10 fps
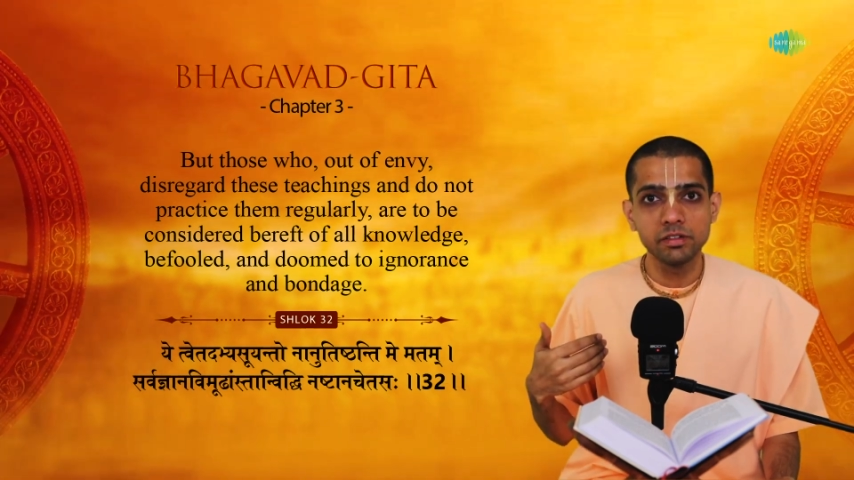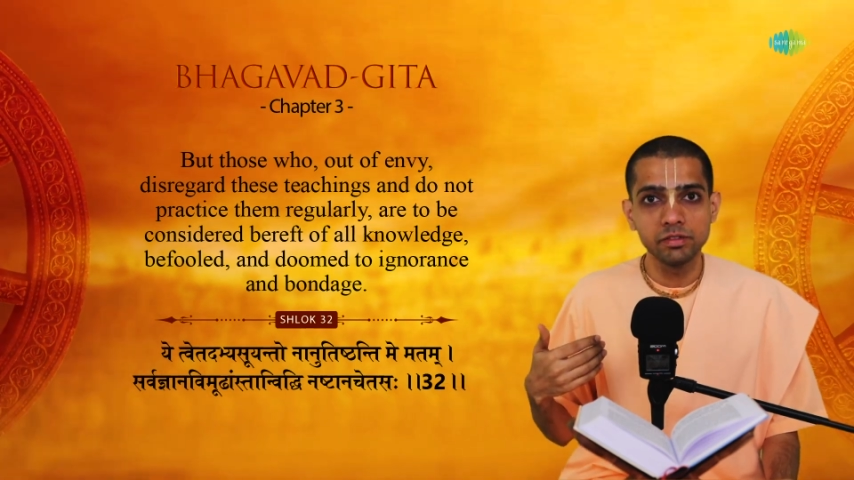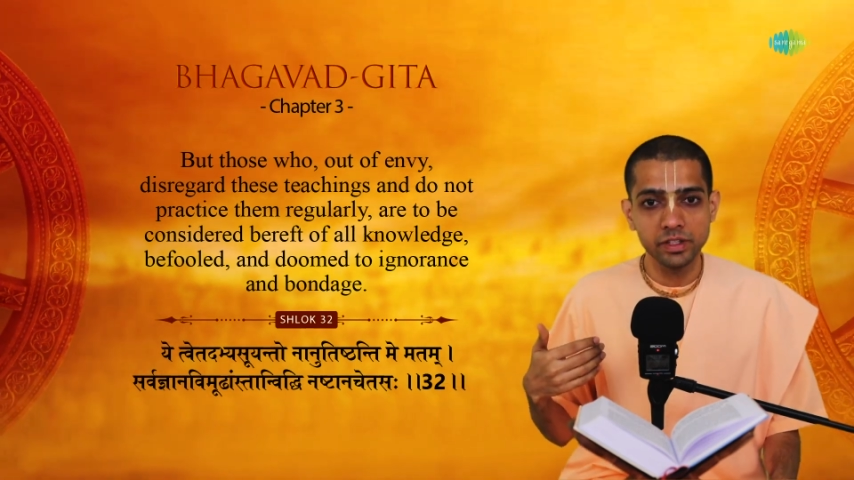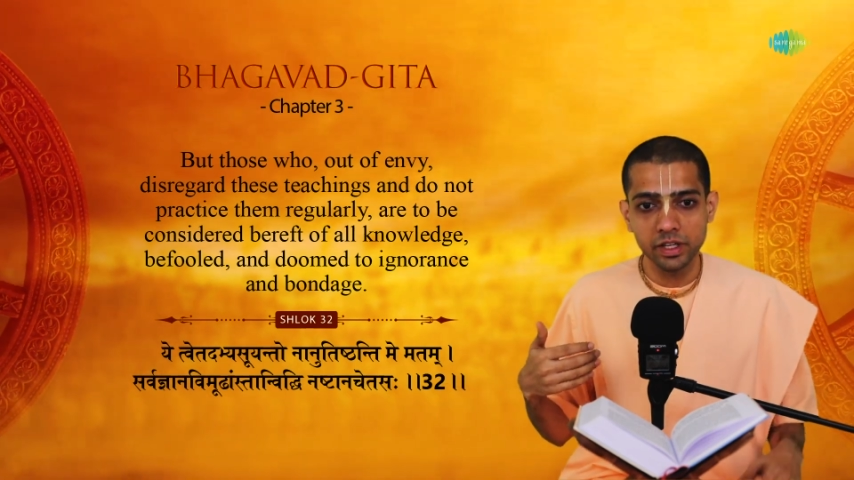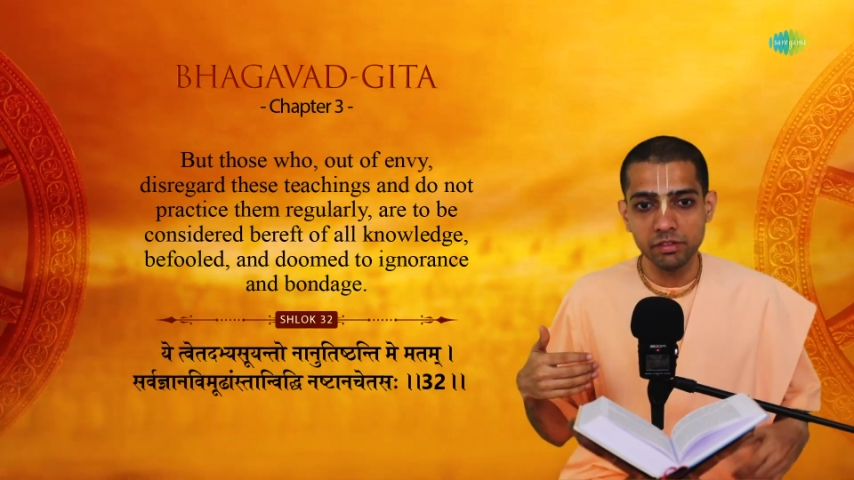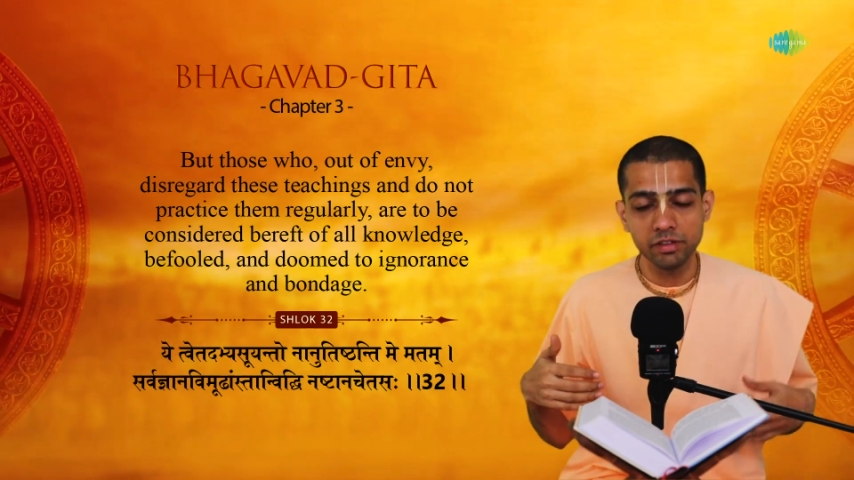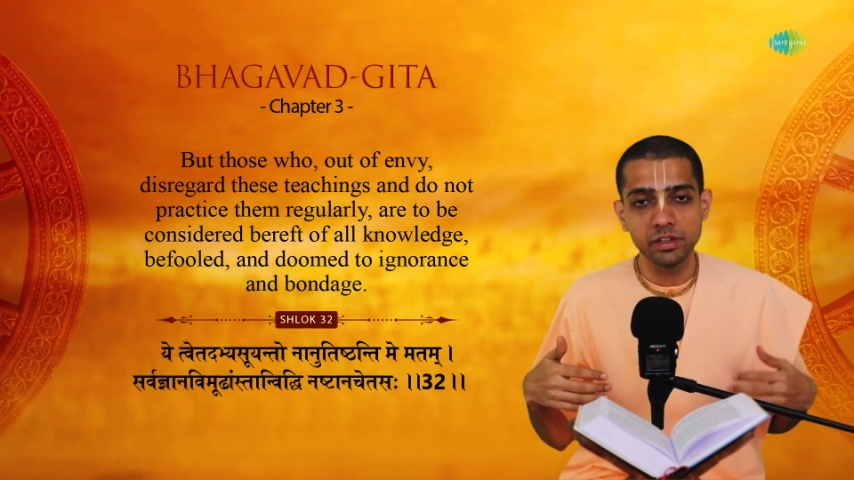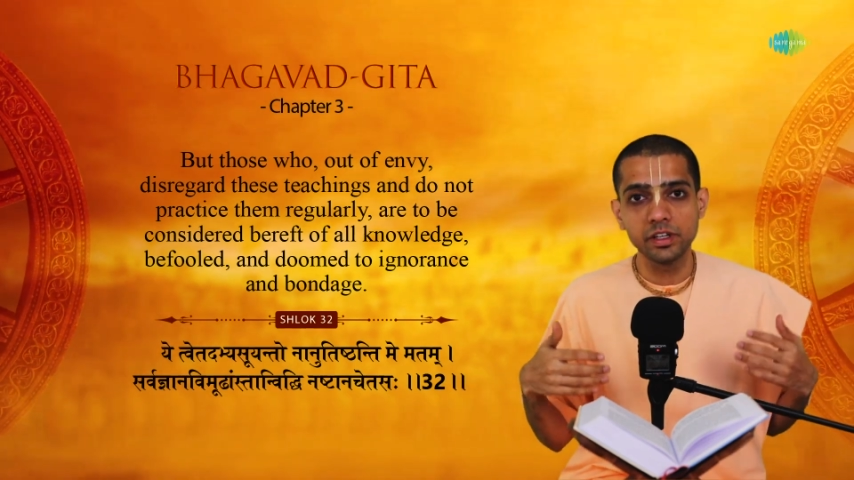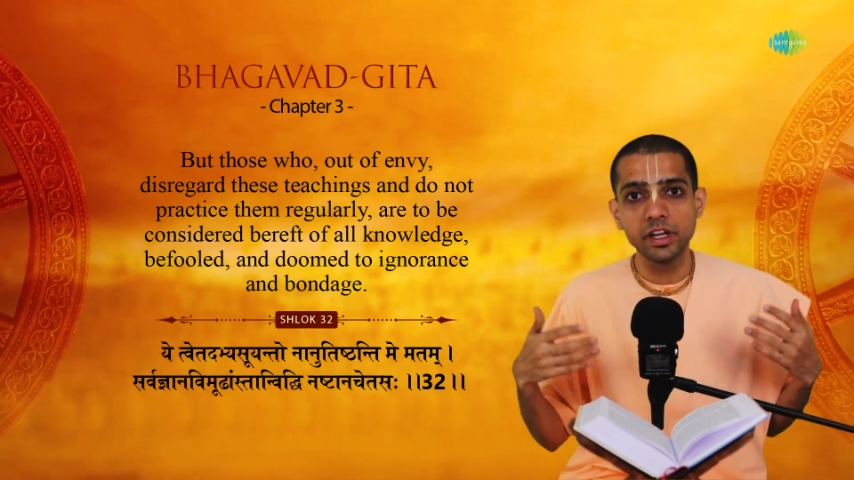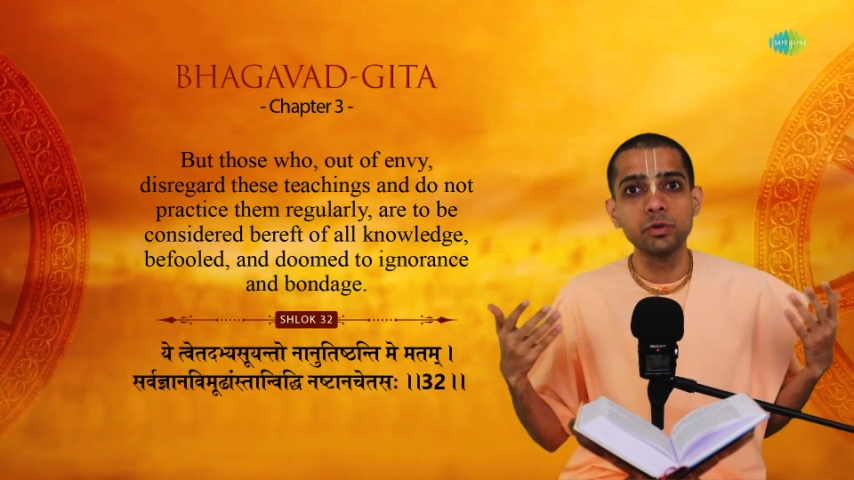we have
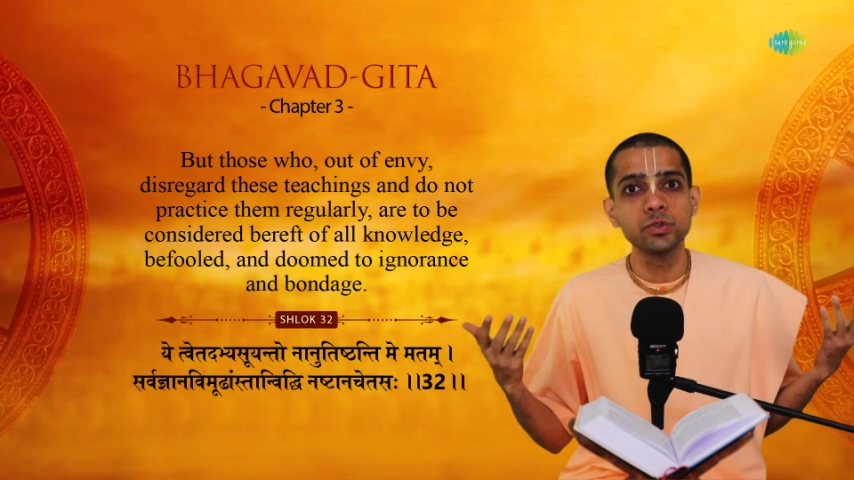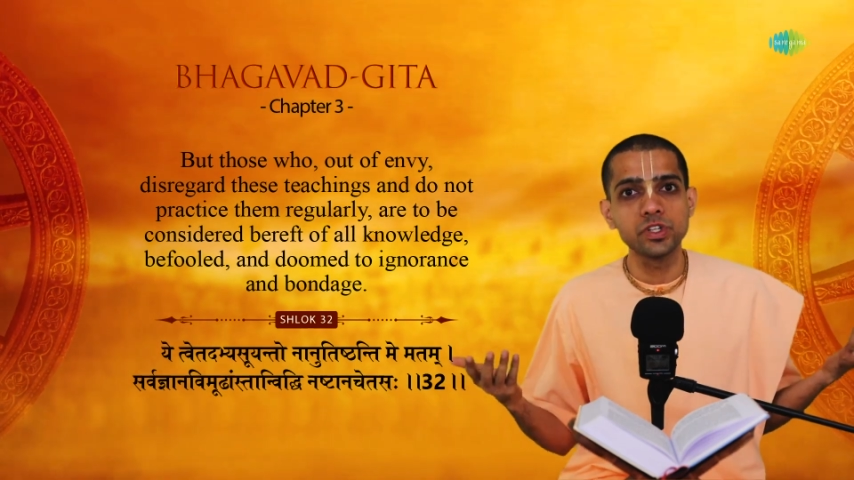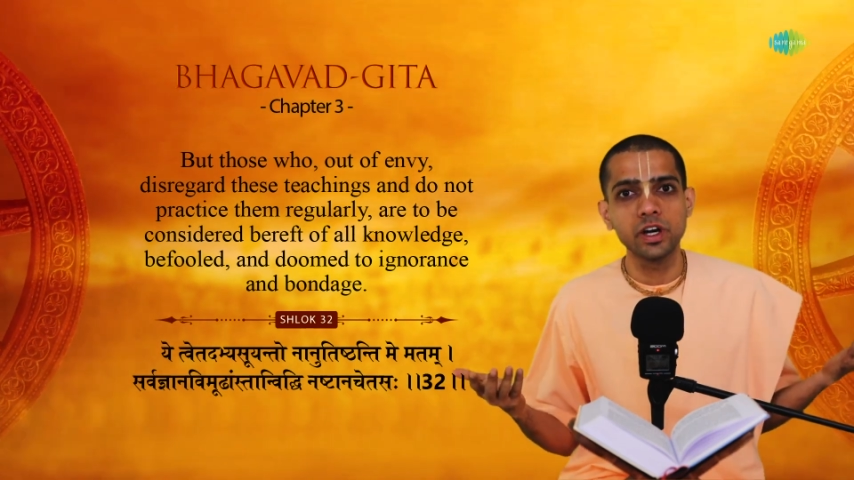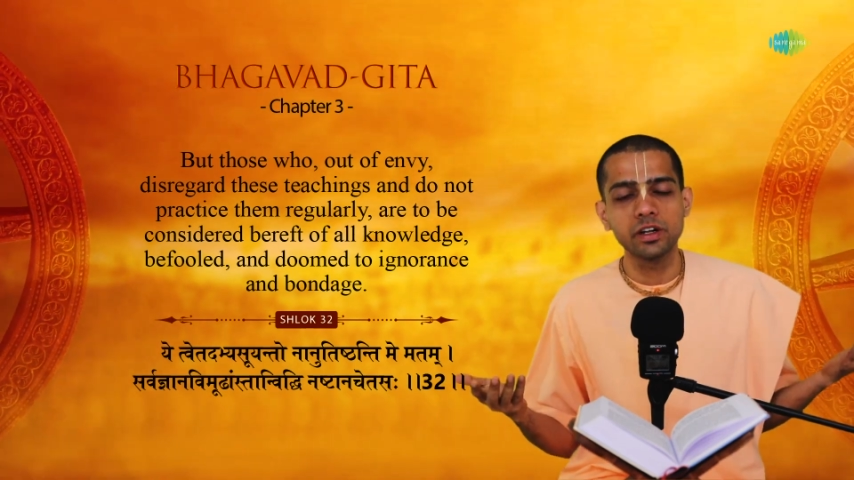renounced our